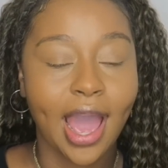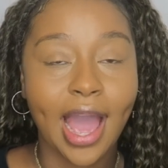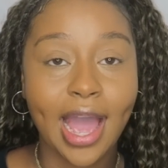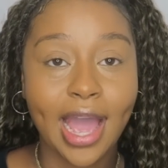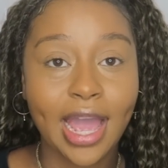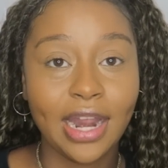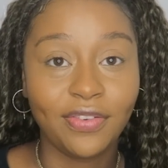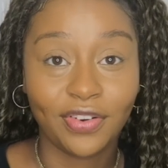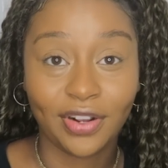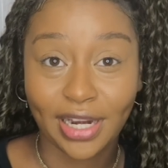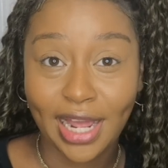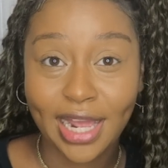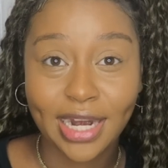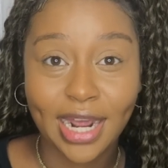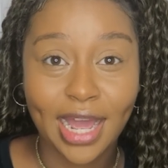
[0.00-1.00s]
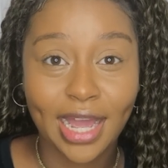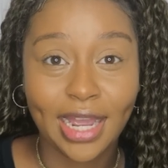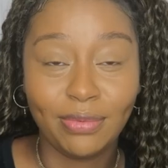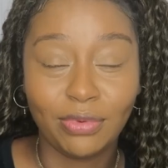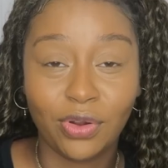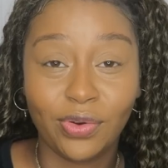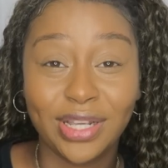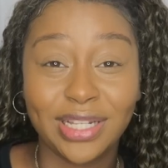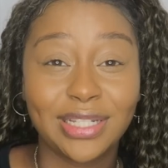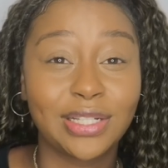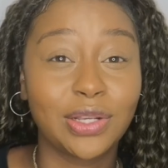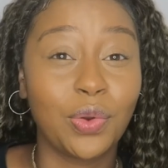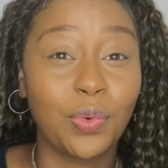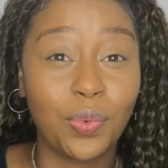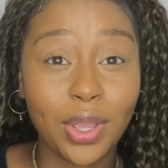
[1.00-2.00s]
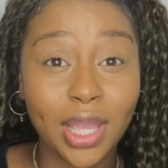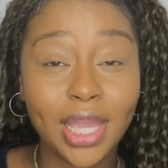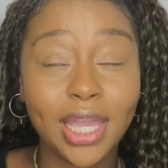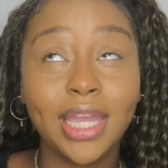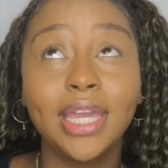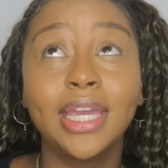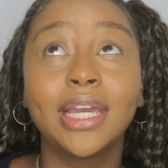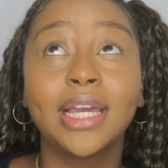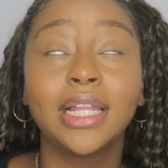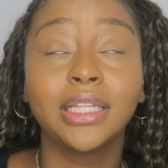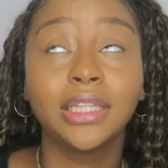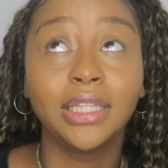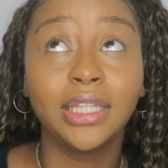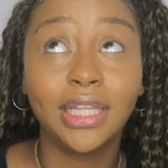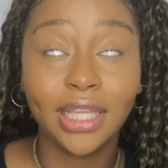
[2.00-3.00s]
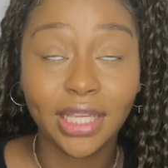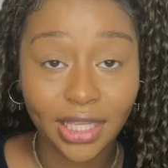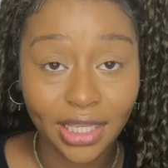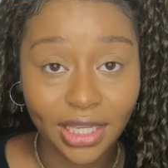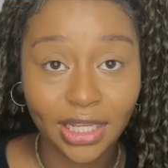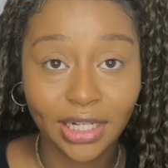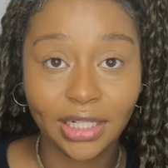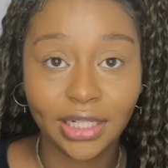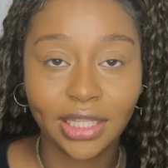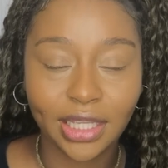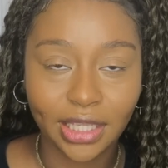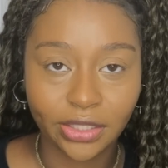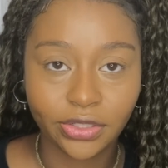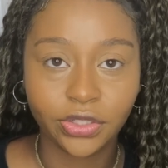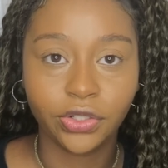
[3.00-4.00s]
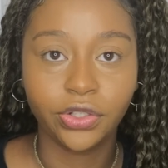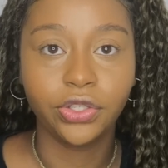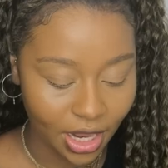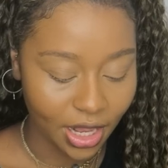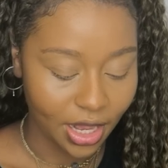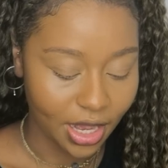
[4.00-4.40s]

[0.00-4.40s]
and for Lent I am going squeaky clean keto.